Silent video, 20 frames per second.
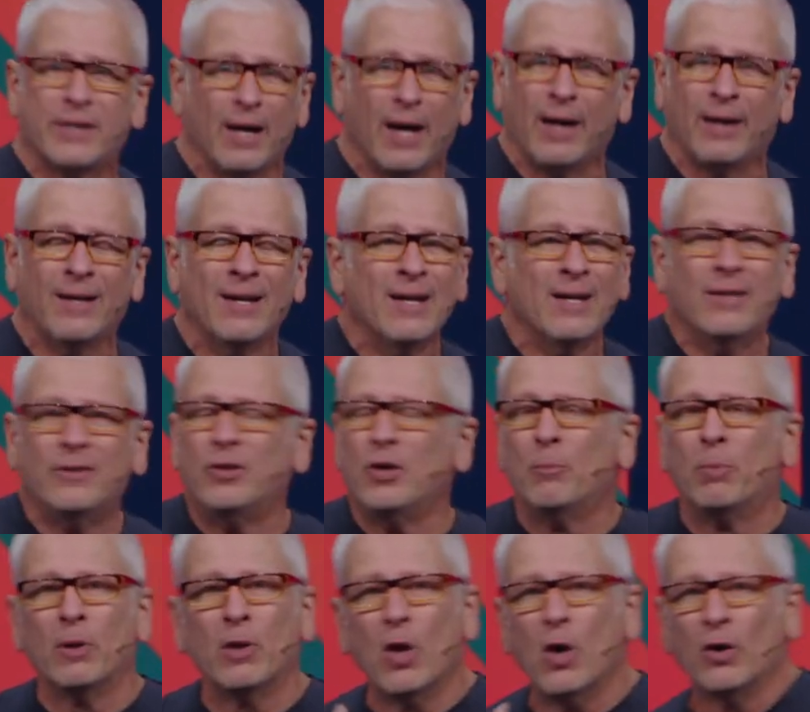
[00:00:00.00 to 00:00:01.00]
Not do you
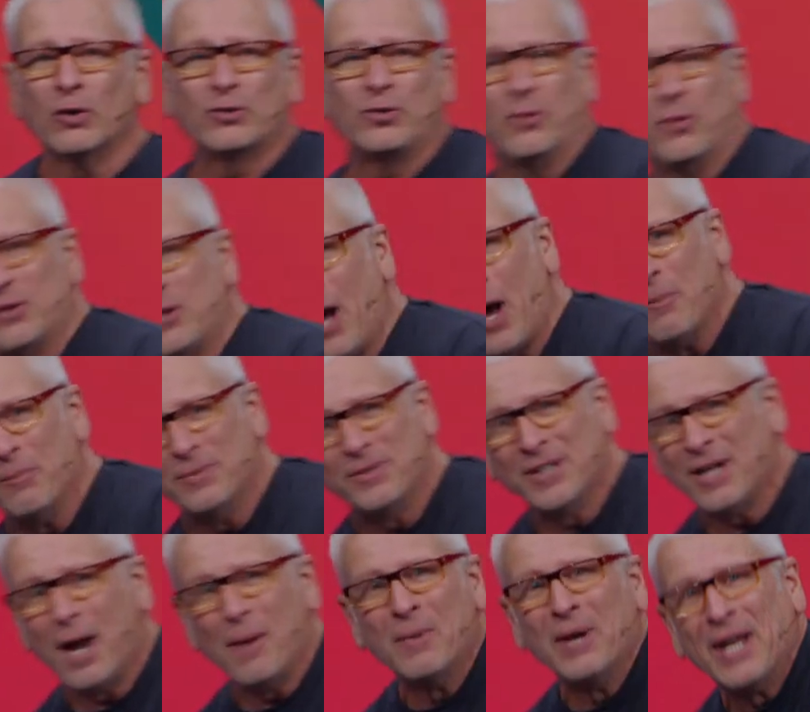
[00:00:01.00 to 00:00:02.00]
belong to a
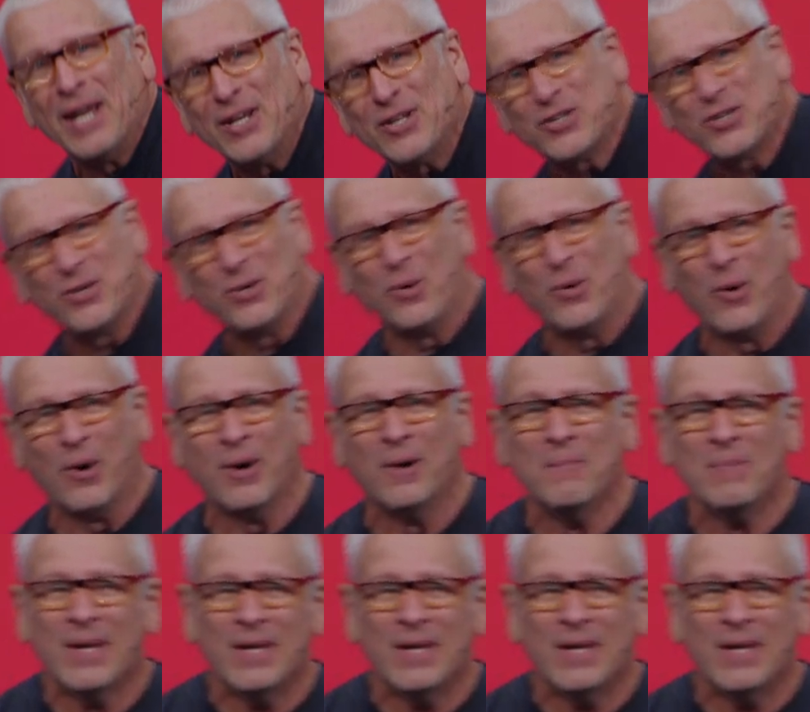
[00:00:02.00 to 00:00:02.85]
denomination, or